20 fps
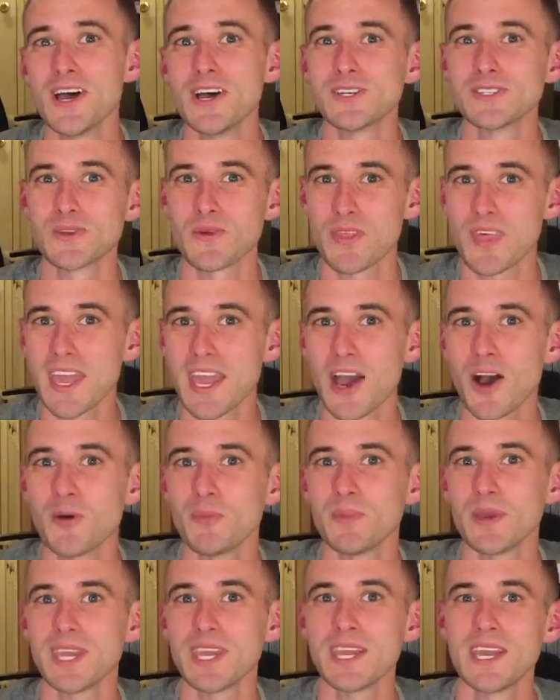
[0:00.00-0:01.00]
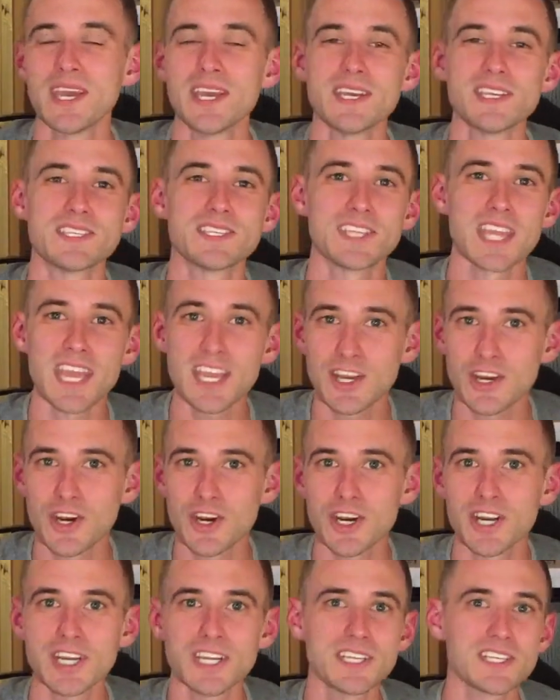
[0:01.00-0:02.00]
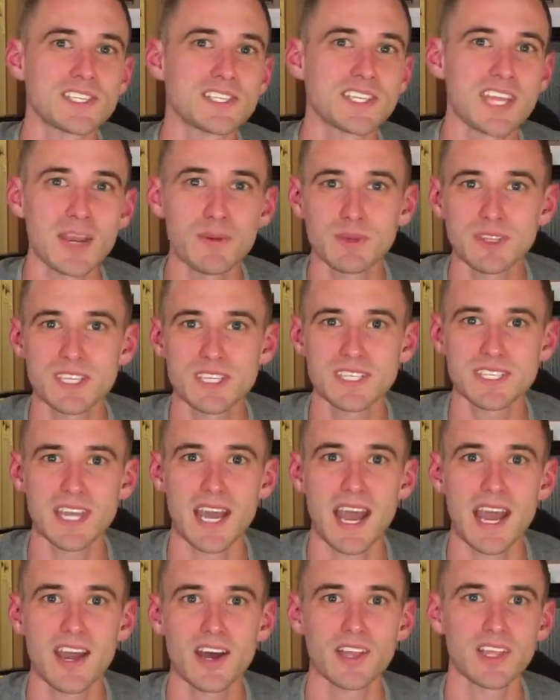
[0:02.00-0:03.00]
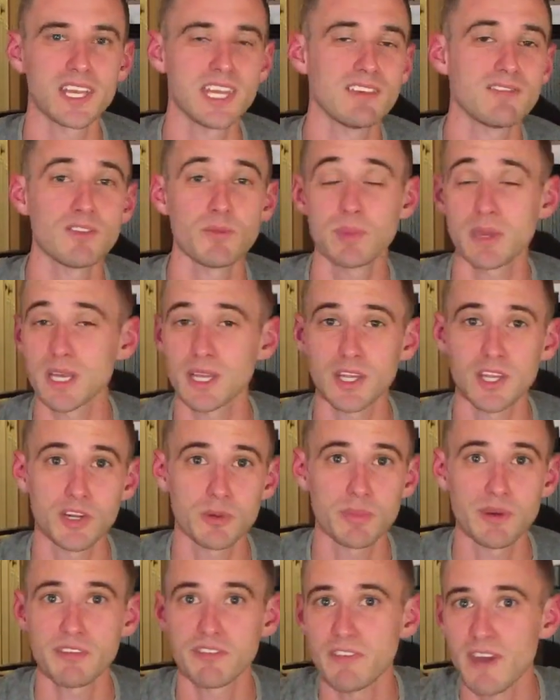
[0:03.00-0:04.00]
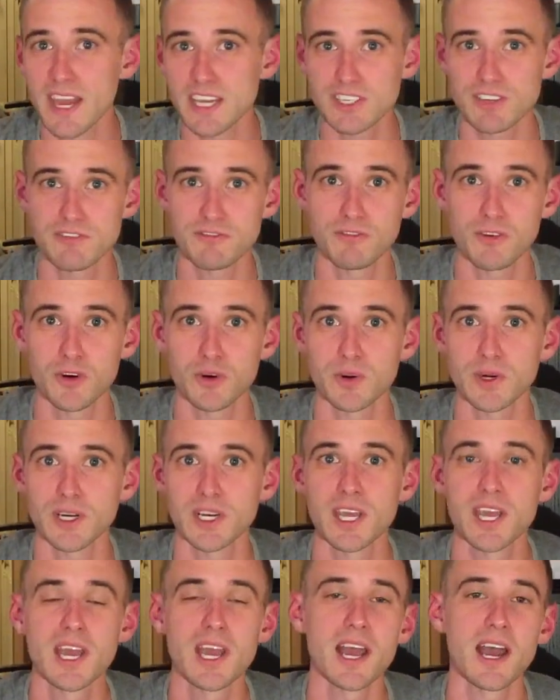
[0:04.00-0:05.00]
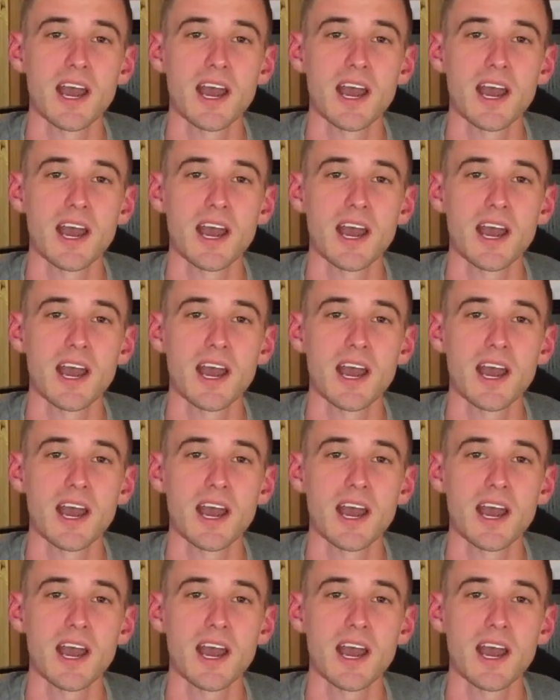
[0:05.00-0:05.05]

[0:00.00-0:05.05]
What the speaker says: so they help me stay current, stay with the style, and even be a little bit fashion forward.